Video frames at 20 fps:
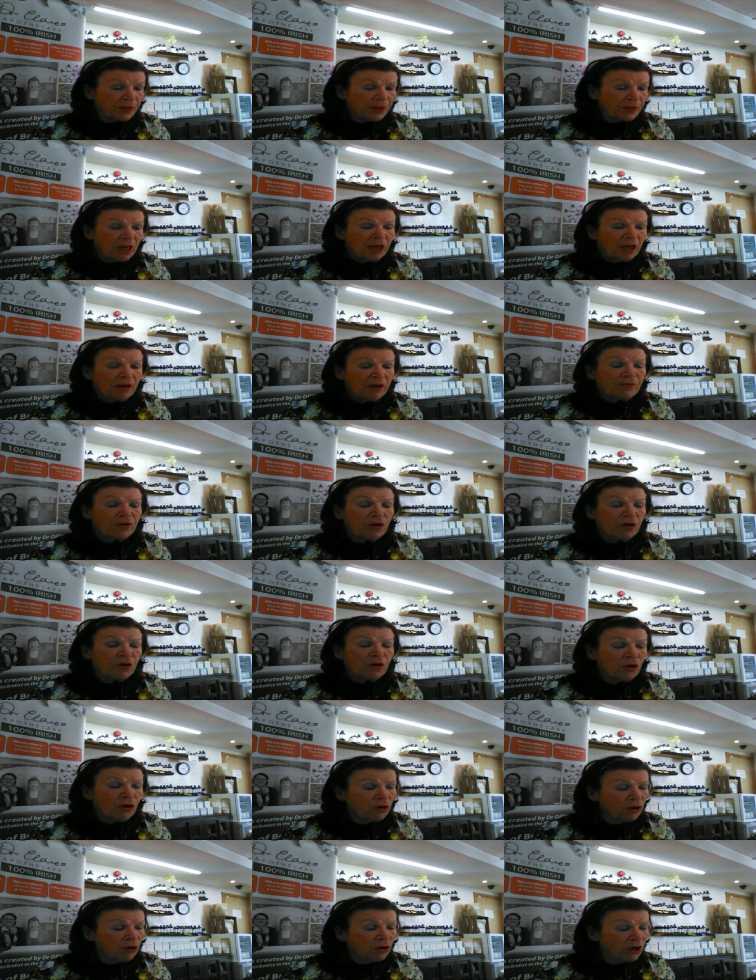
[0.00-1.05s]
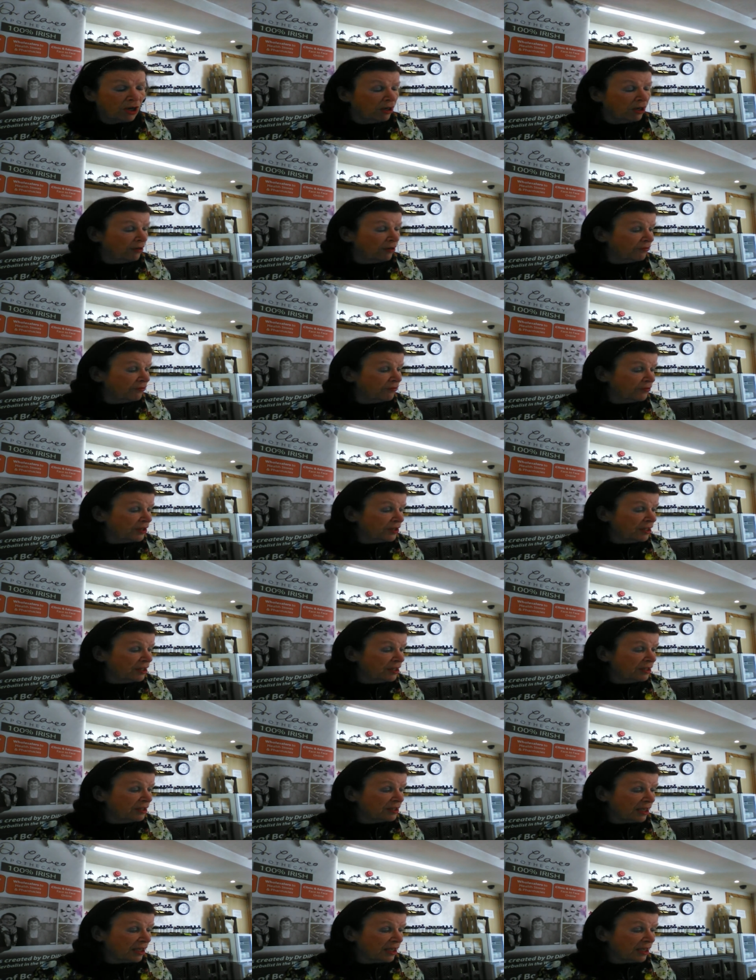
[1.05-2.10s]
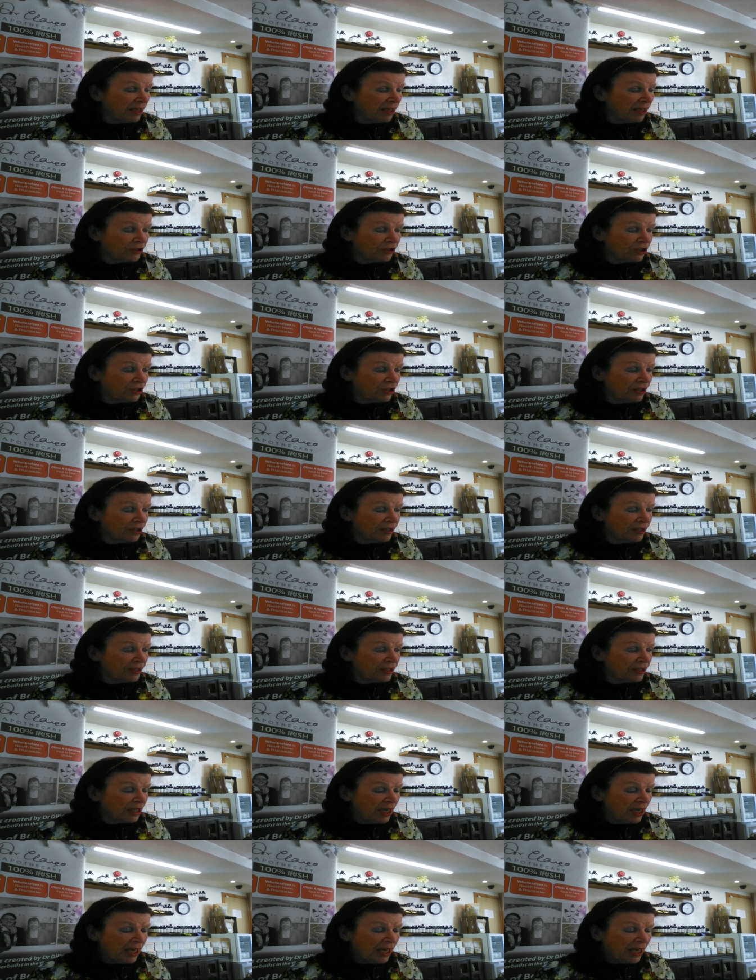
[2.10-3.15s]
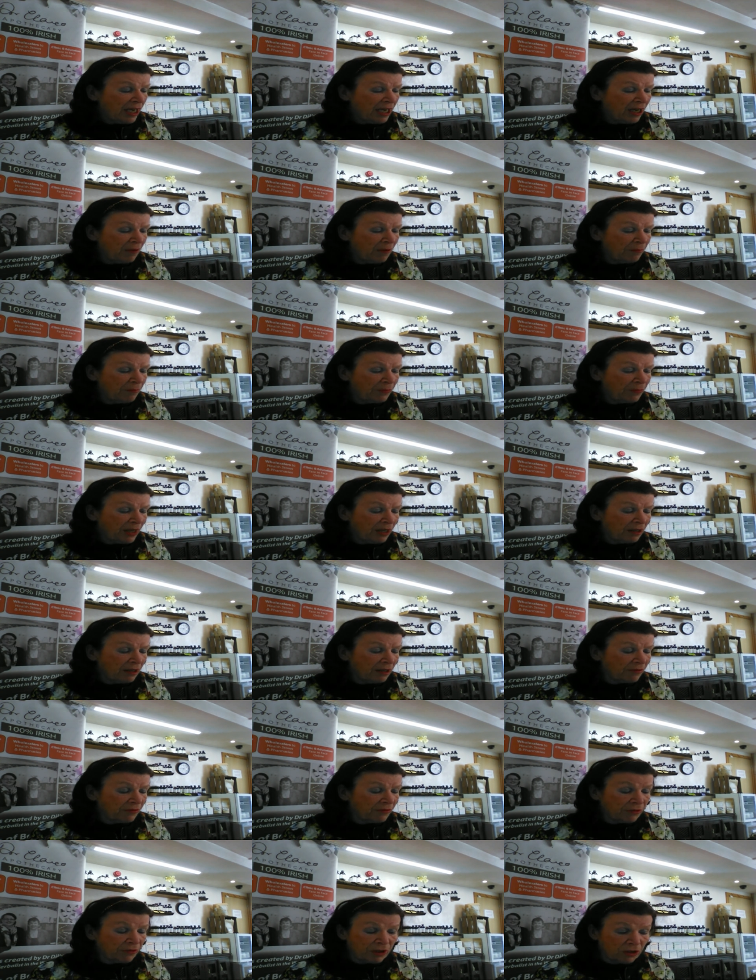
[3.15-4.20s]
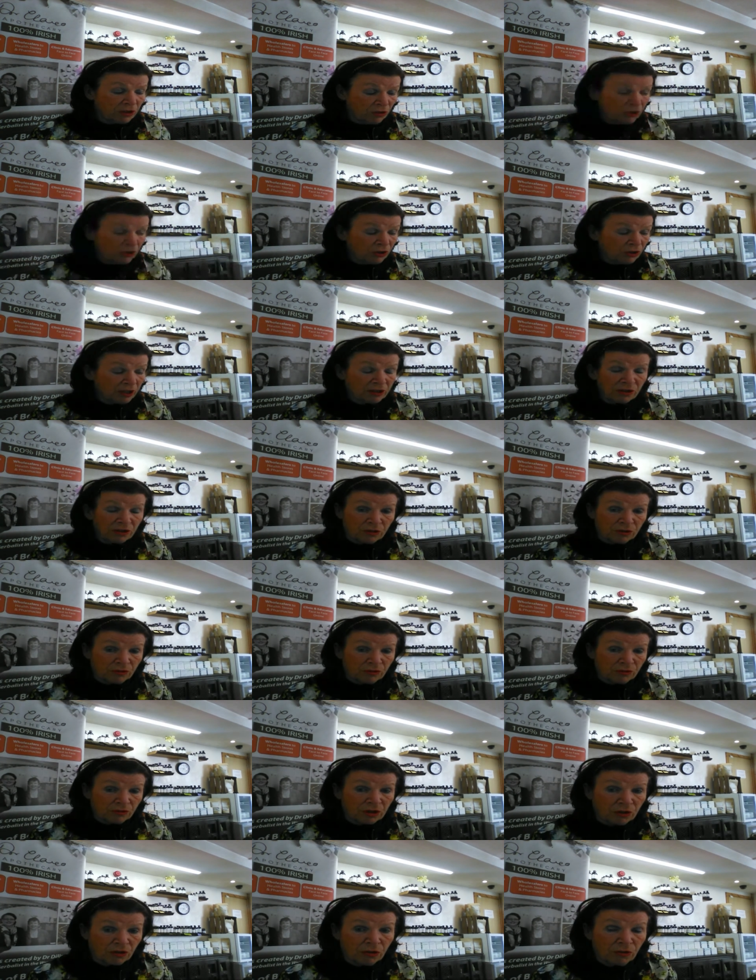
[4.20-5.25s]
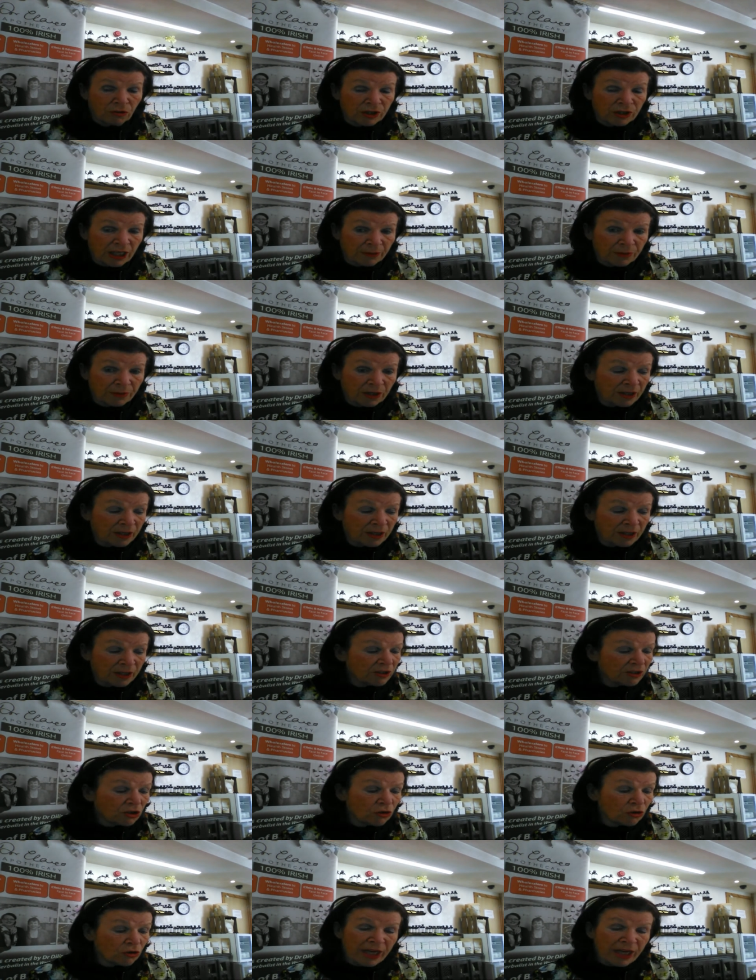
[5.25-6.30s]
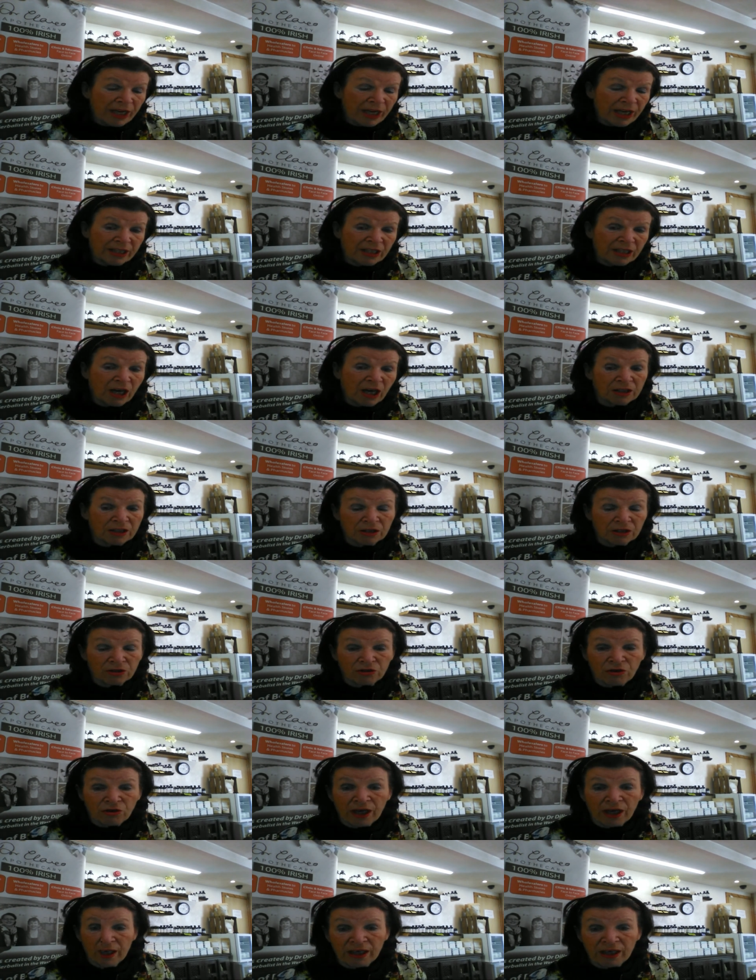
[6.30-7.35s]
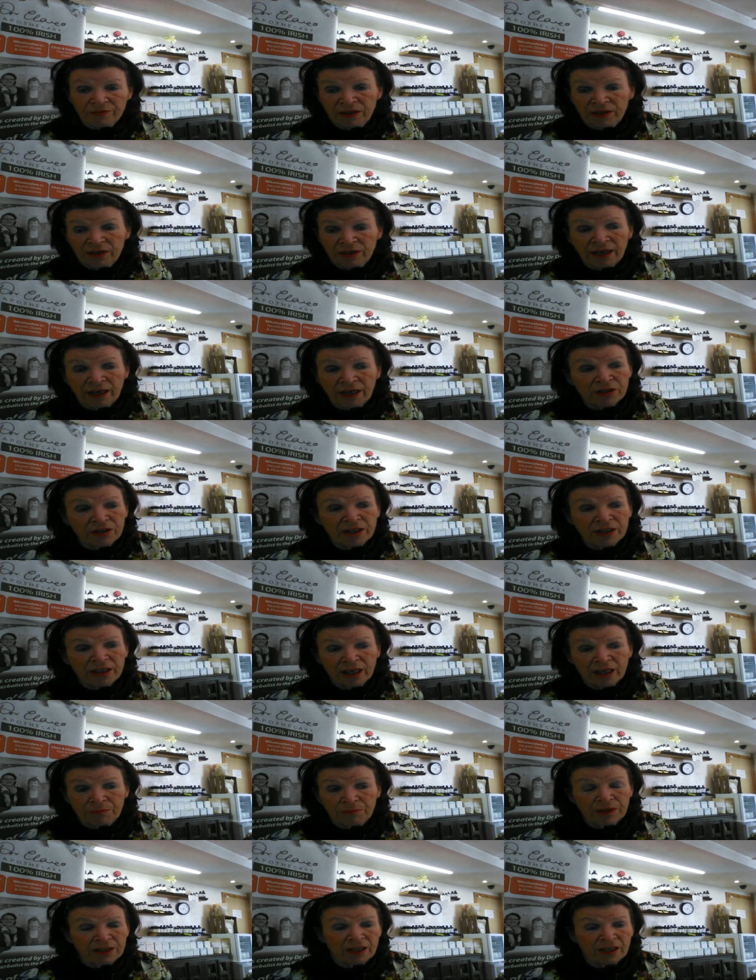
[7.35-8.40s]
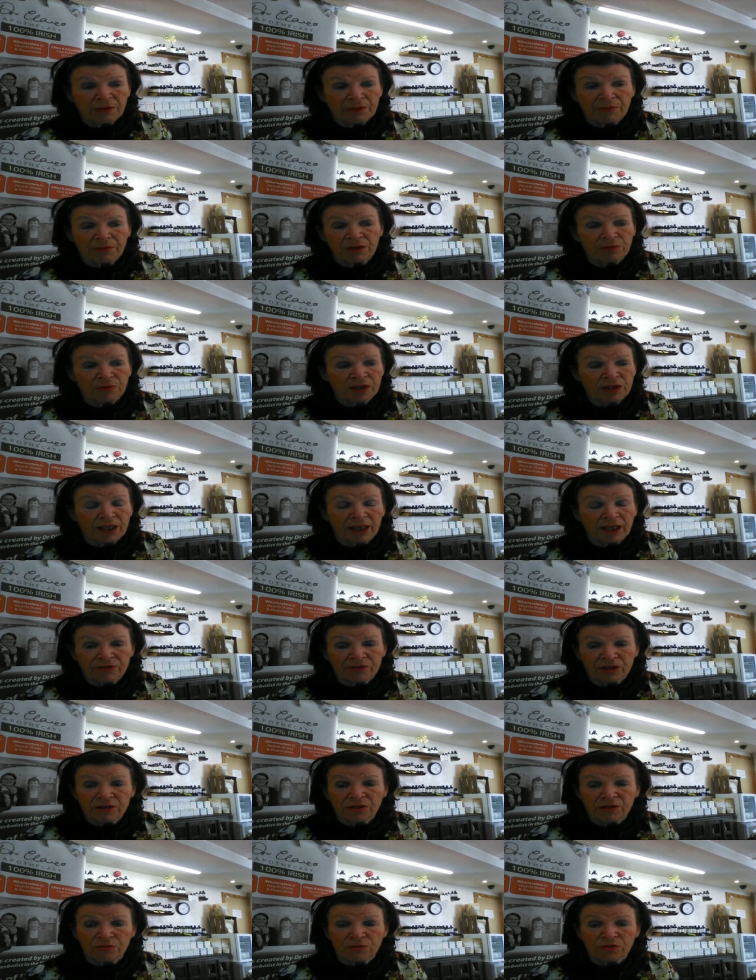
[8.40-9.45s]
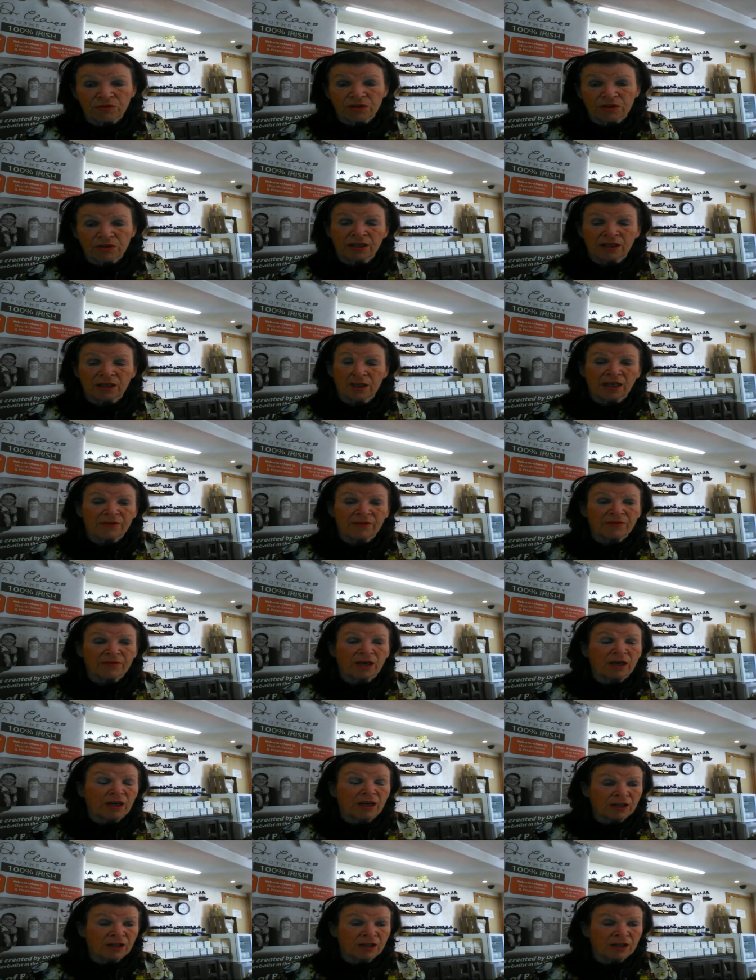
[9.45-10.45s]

For all of these allergies, um, a very good thing to do to cool down because the terrain is hot and dry. I've never yet met anybody with allergies who does not have a hot,